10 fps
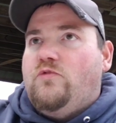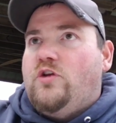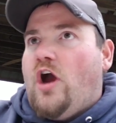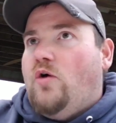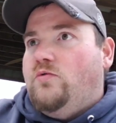
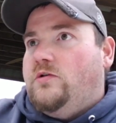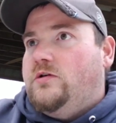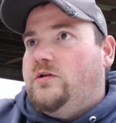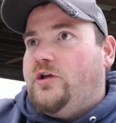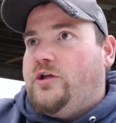
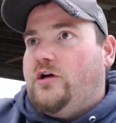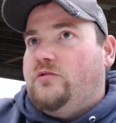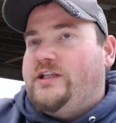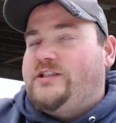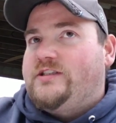
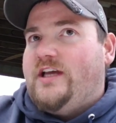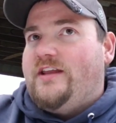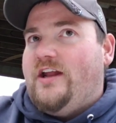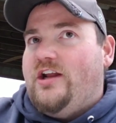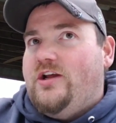Let's just say
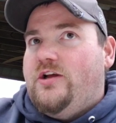that